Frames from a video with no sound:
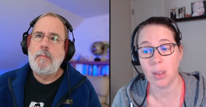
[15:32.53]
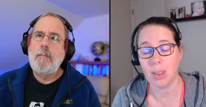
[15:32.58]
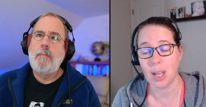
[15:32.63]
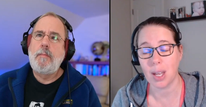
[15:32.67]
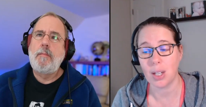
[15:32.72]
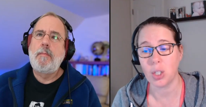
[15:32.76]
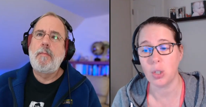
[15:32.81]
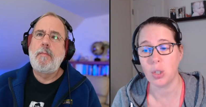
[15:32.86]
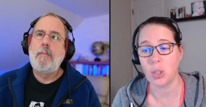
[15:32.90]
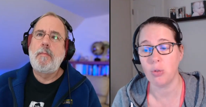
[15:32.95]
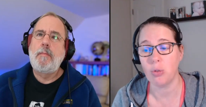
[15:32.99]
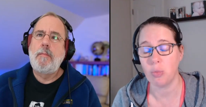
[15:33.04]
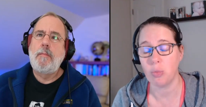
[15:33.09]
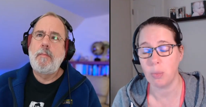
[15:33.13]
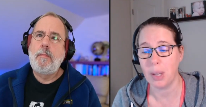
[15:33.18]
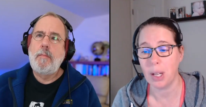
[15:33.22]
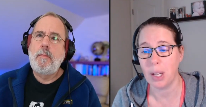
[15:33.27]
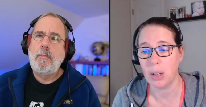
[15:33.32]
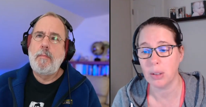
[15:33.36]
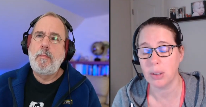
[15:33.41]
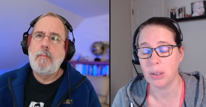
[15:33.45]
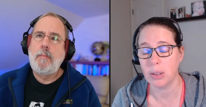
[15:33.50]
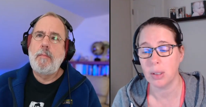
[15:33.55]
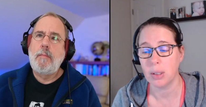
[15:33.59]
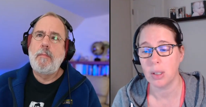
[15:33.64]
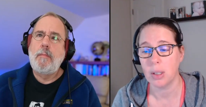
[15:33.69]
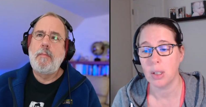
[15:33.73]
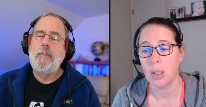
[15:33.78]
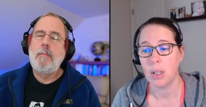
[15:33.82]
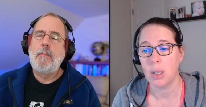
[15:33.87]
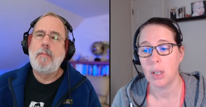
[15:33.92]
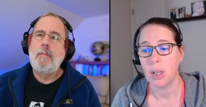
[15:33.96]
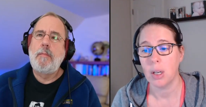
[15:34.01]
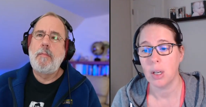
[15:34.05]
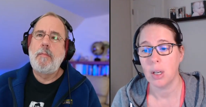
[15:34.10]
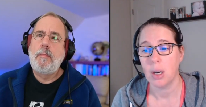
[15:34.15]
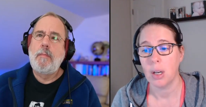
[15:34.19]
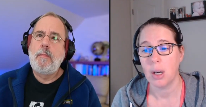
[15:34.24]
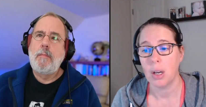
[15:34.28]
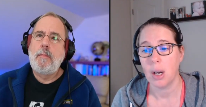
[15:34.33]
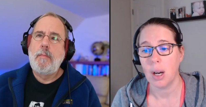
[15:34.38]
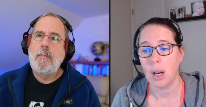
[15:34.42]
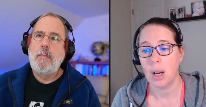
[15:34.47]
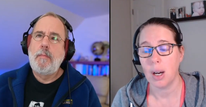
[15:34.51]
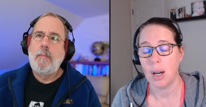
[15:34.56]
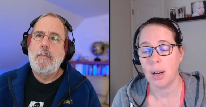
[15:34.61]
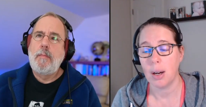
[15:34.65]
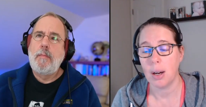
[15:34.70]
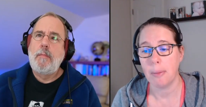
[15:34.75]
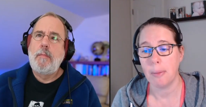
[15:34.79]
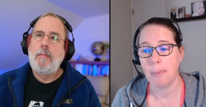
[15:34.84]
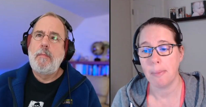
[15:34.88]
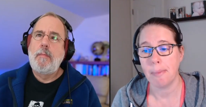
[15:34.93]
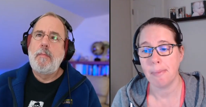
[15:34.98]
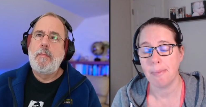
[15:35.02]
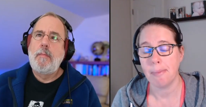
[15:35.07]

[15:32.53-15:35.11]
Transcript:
Speaker 1: that you've built. Um,